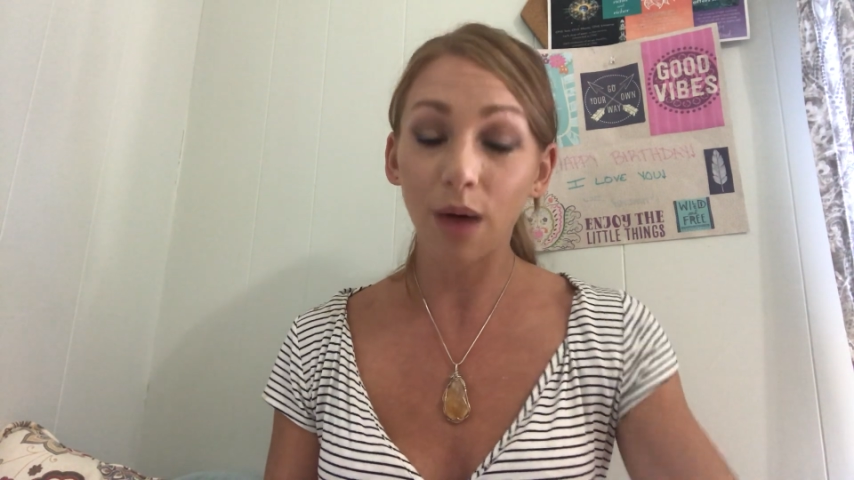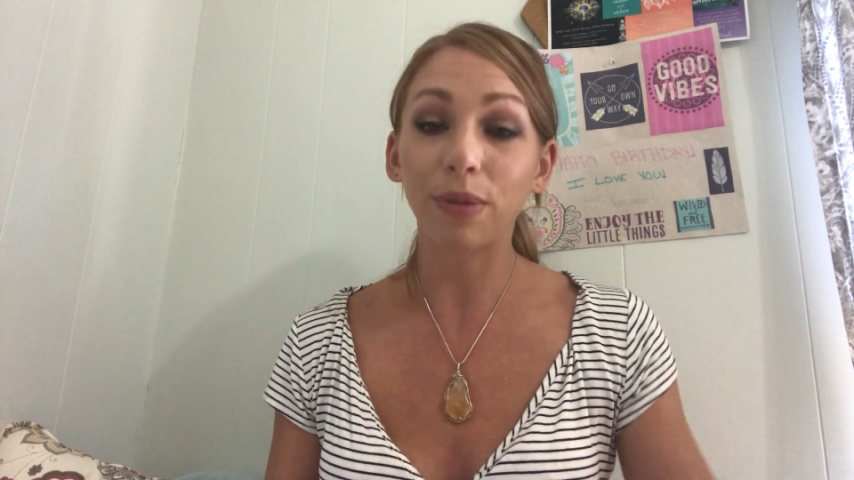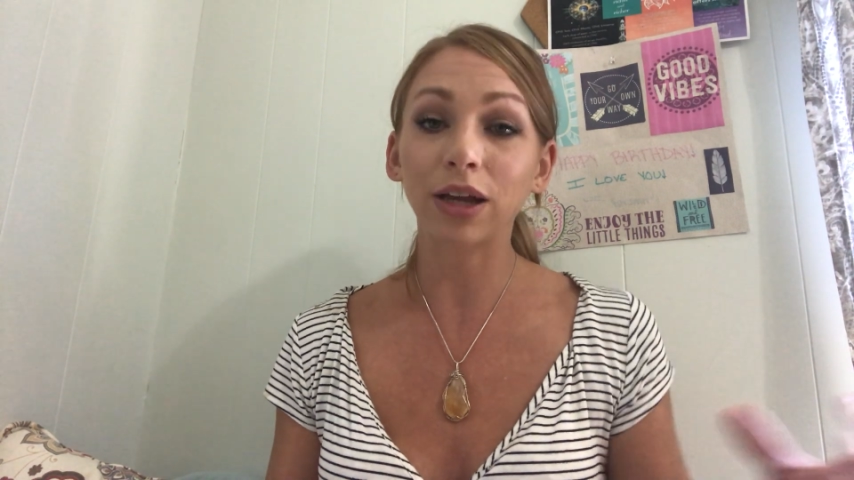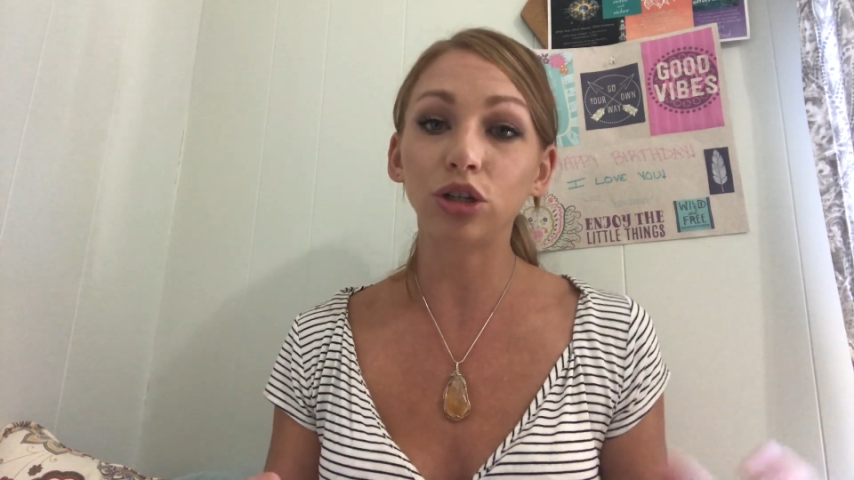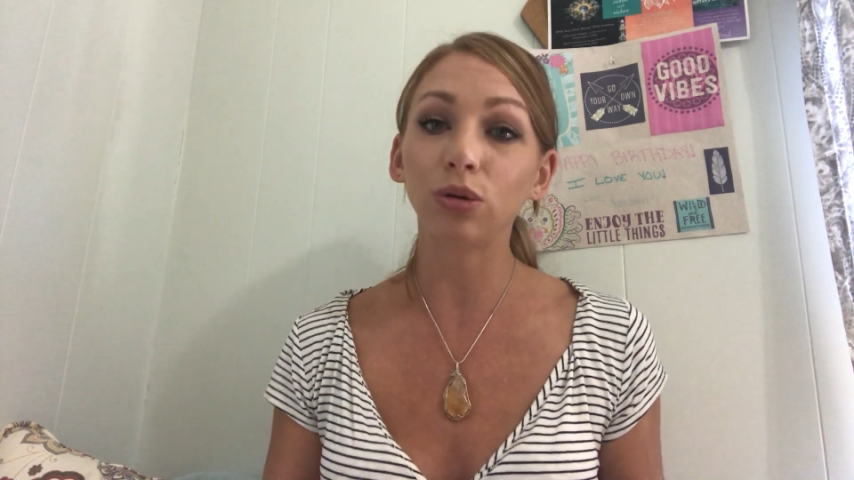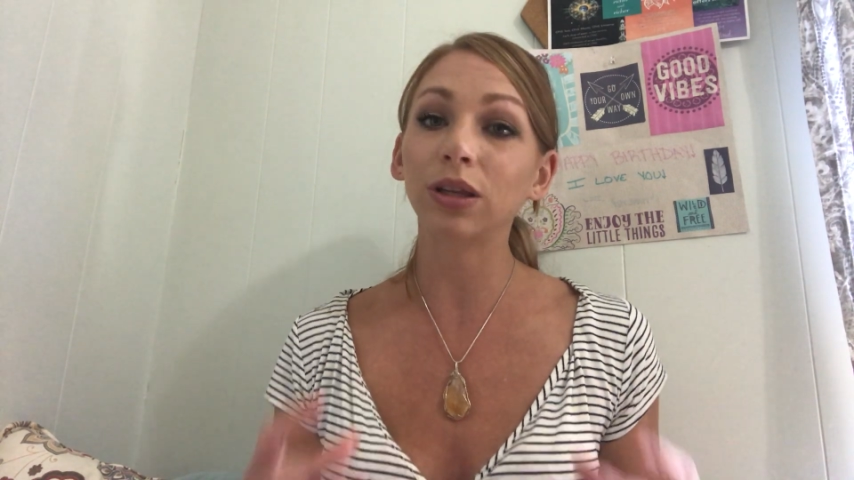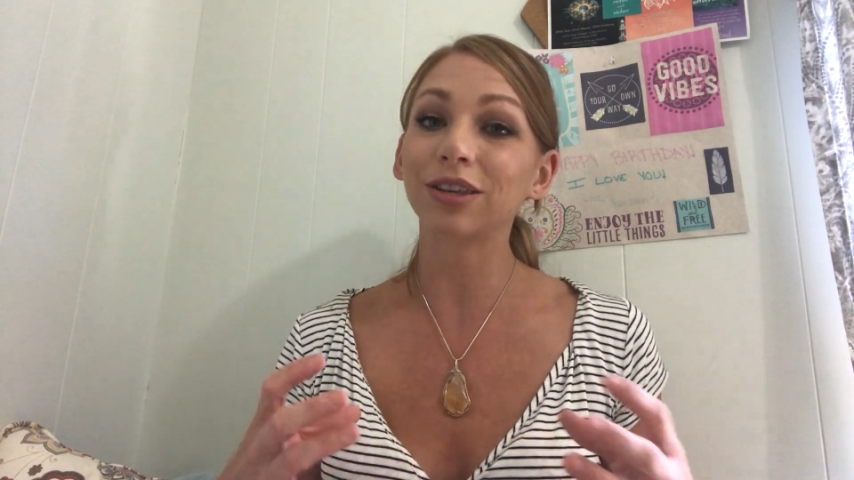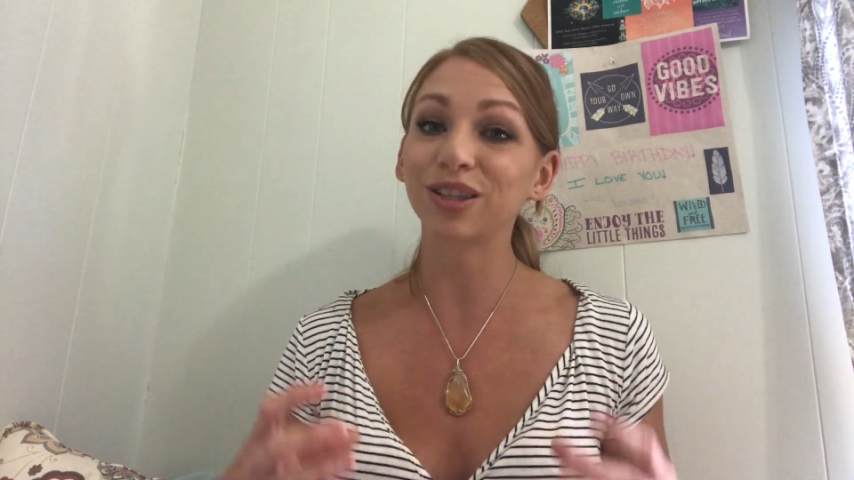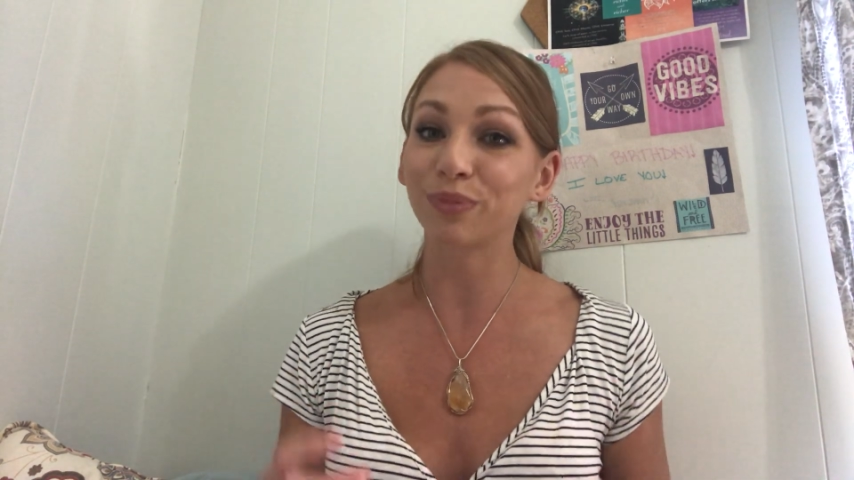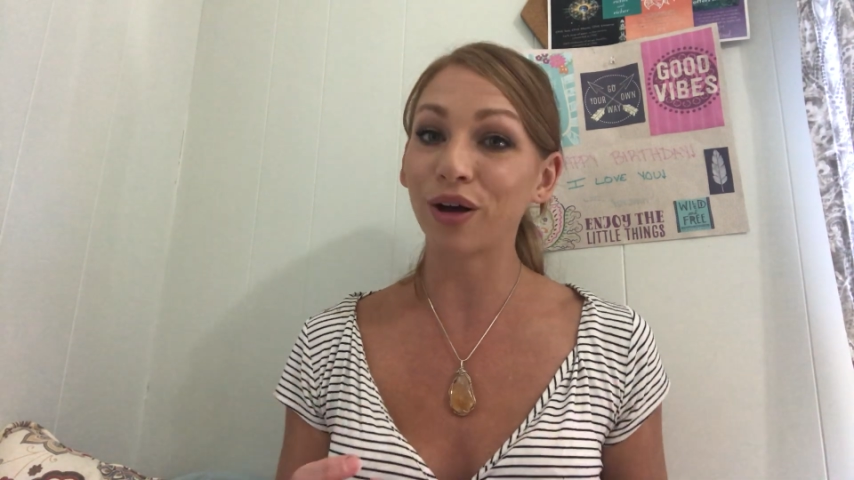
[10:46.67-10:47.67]
by doing
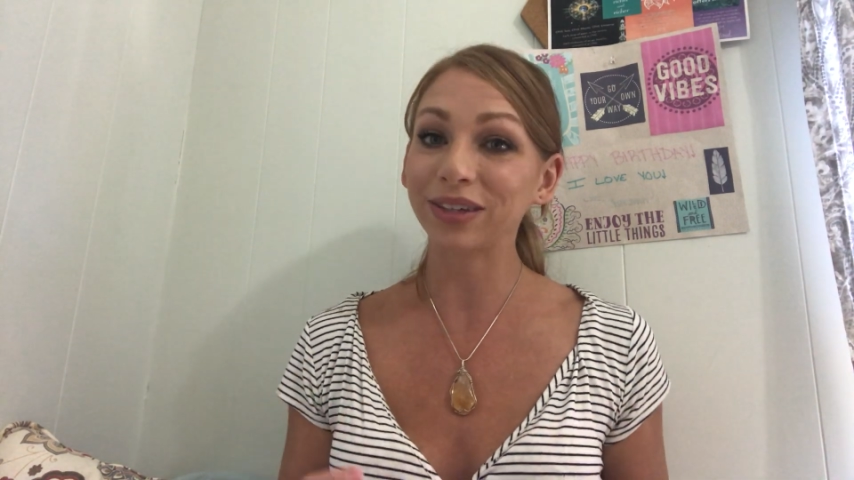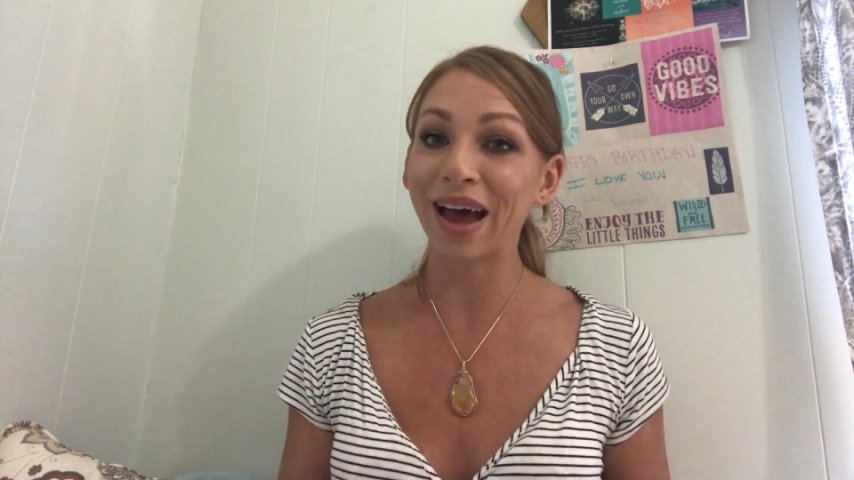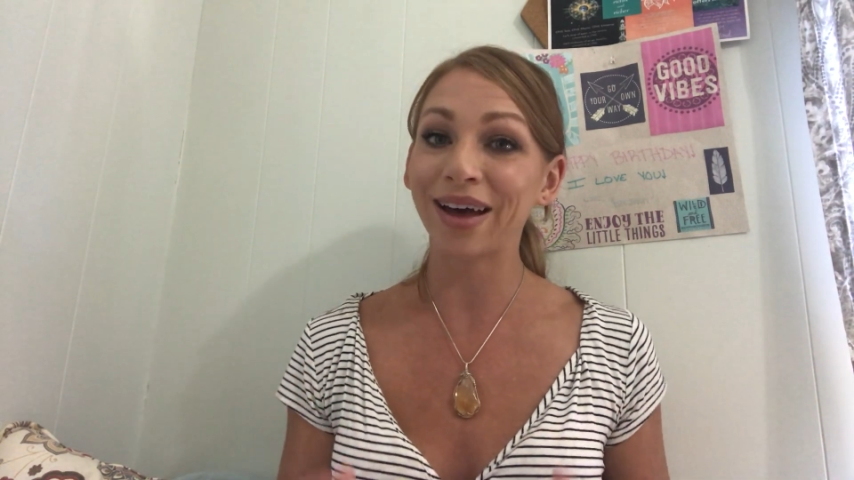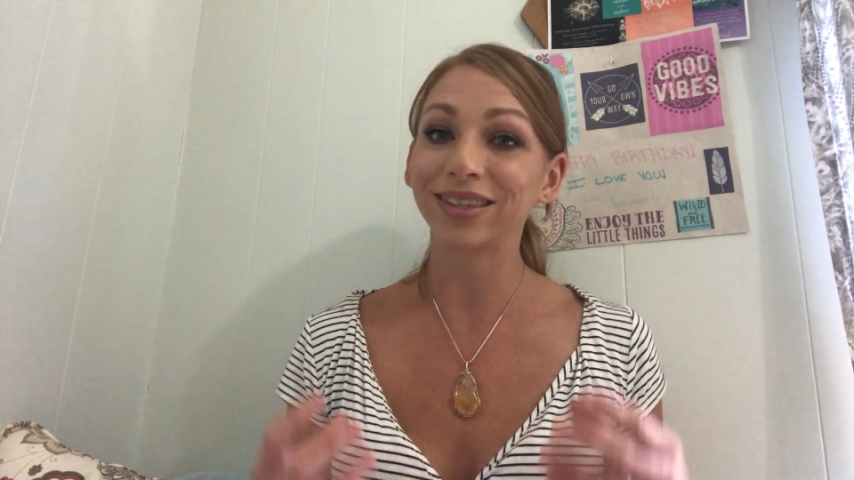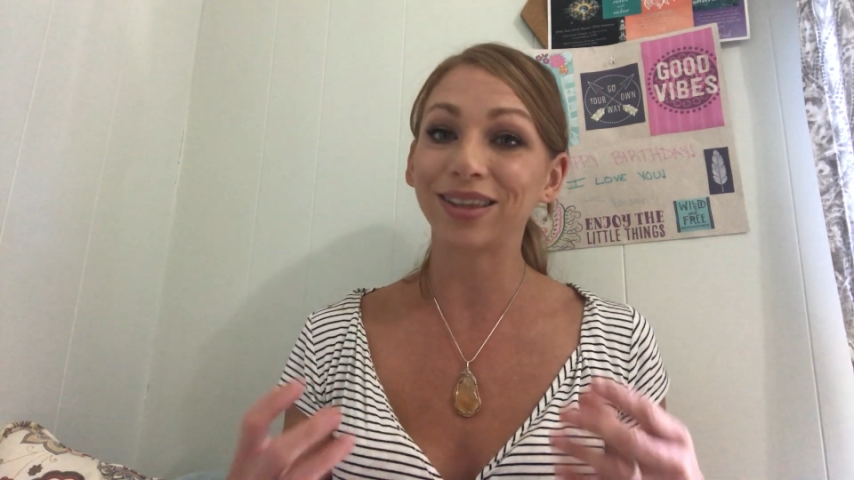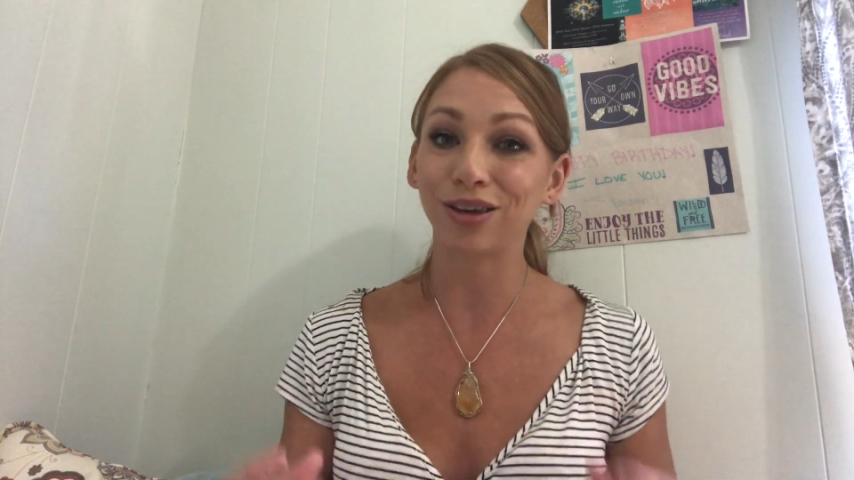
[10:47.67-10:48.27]
the small tasks